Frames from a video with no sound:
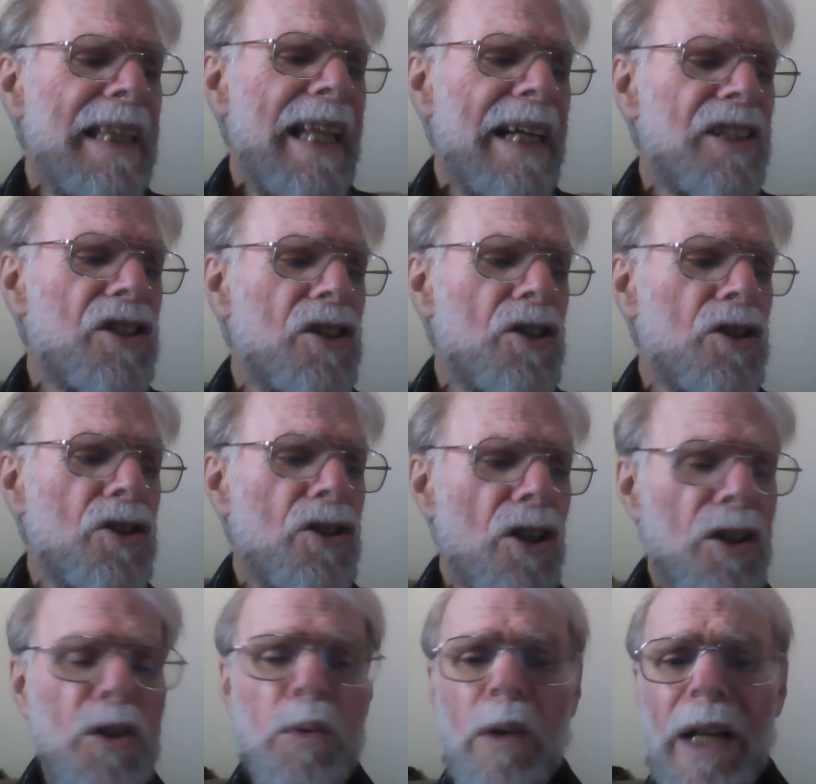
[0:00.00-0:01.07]
"That's
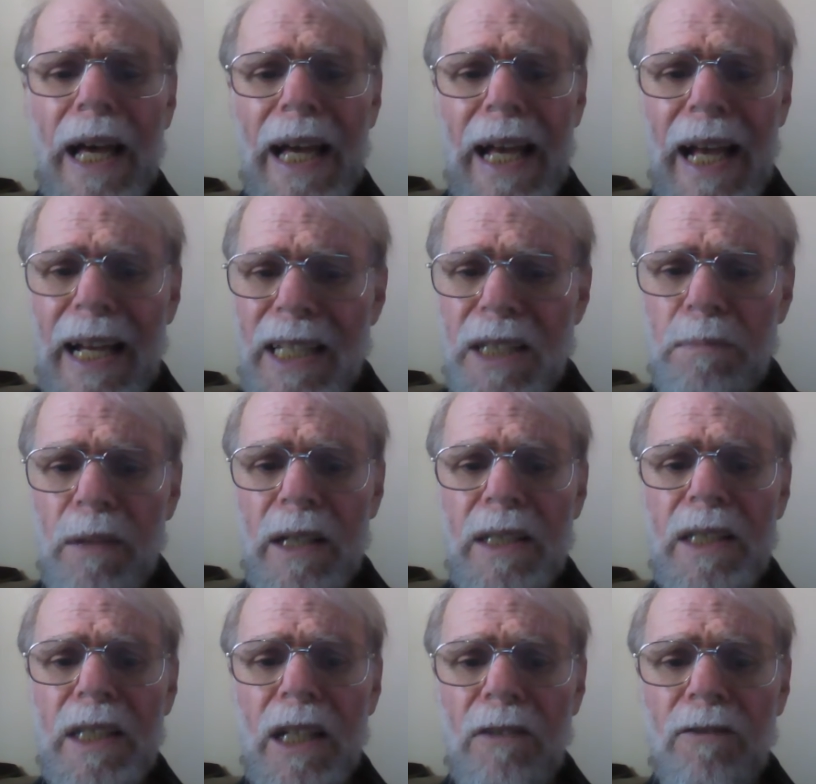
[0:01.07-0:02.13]
just what I asked
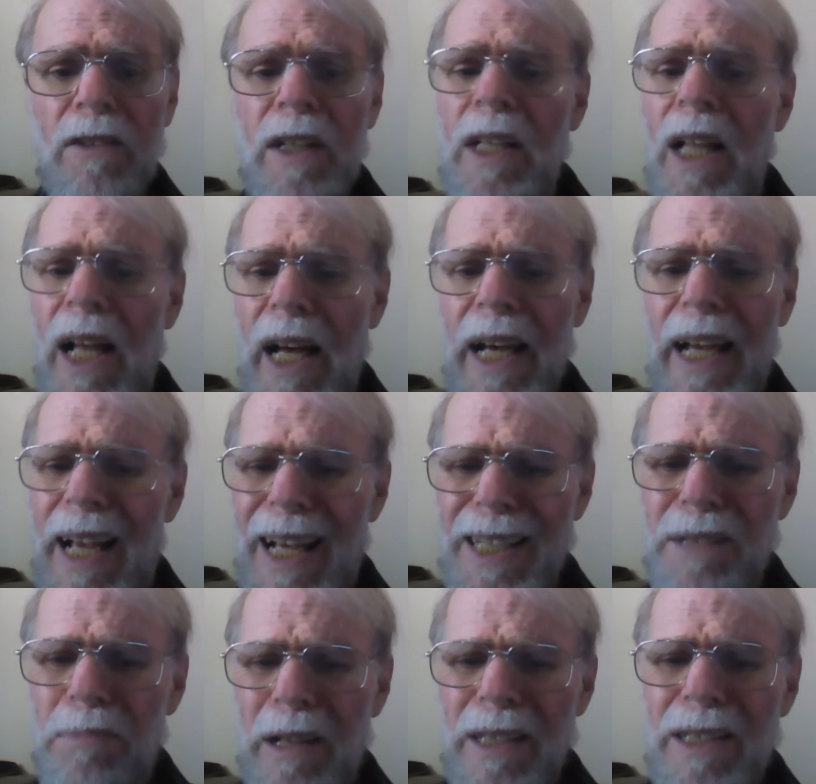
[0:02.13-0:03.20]
myself. I
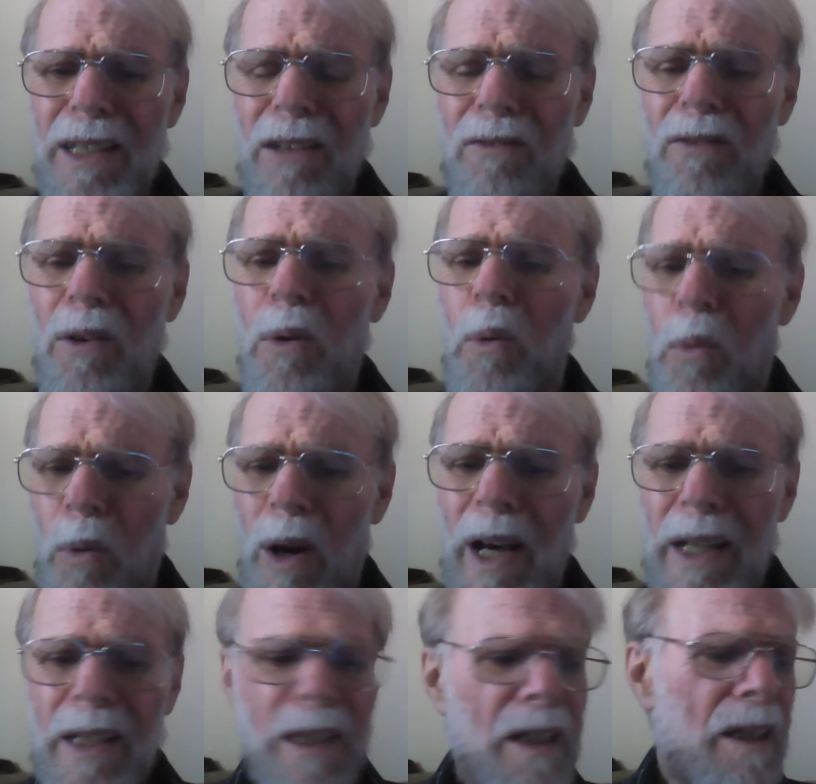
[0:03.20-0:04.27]
asked myself, what?"